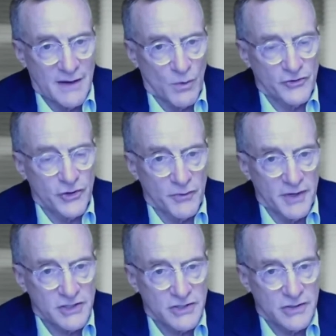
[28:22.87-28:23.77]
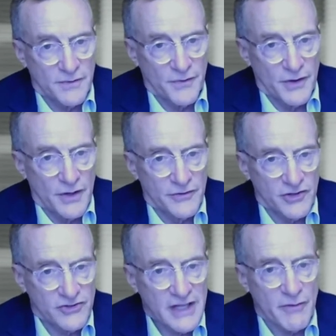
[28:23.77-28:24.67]
And once you're rich,
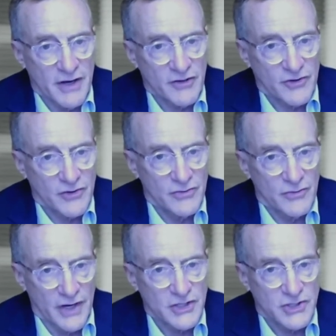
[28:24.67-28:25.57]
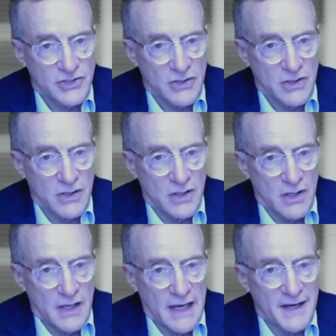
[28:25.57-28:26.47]
to stay rich
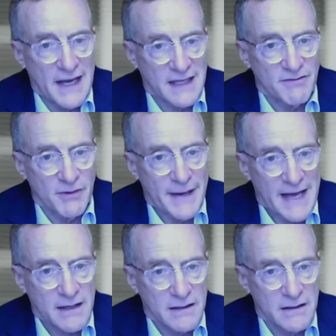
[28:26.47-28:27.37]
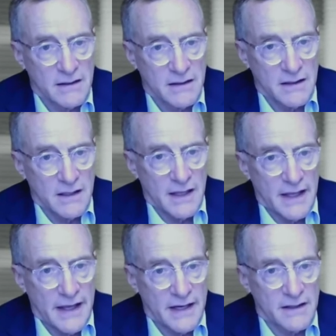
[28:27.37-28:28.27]
and not give it back.
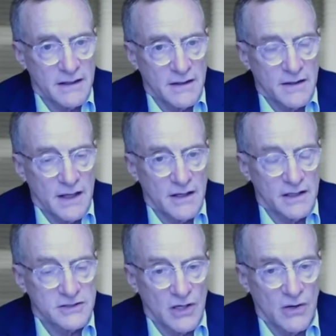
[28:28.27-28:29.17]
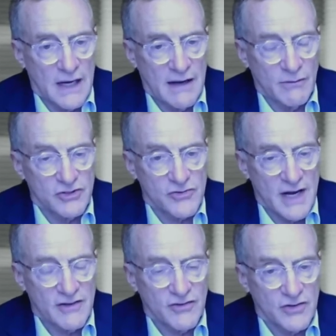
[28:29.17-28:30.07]
And so I would
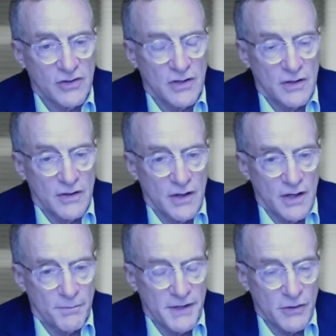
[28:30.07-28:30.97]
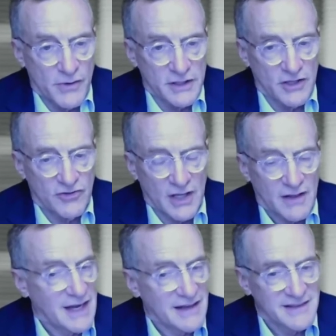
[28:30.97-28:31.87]
stress being
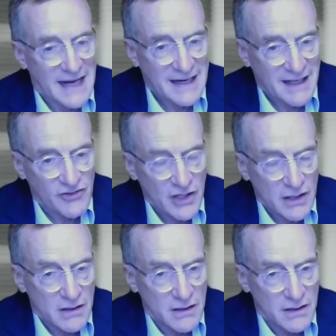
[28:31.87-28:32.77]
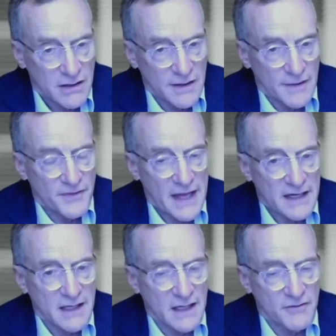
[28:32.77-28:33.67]
realistic, that it's not easy,
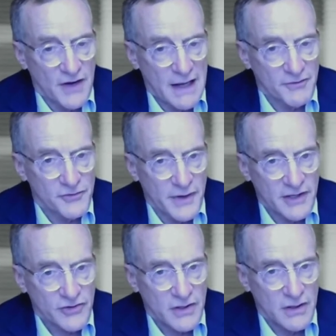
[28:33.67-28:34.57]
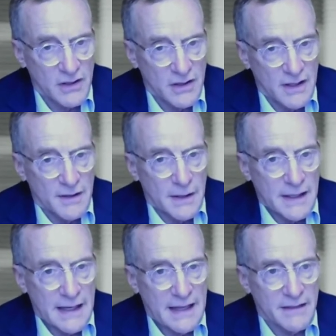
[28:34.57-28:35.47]
that it involves risk,
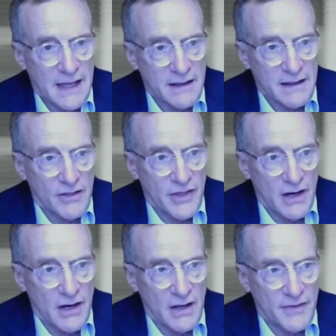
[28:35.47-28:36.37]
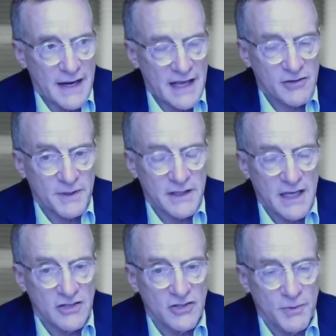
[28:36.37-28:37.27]
and that
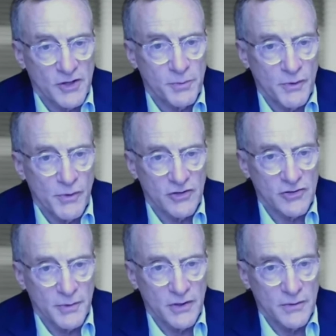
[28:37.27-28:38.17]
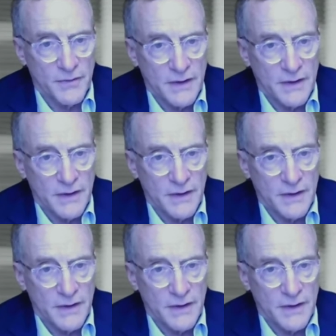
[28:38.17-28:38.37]
expectations must be reasonable.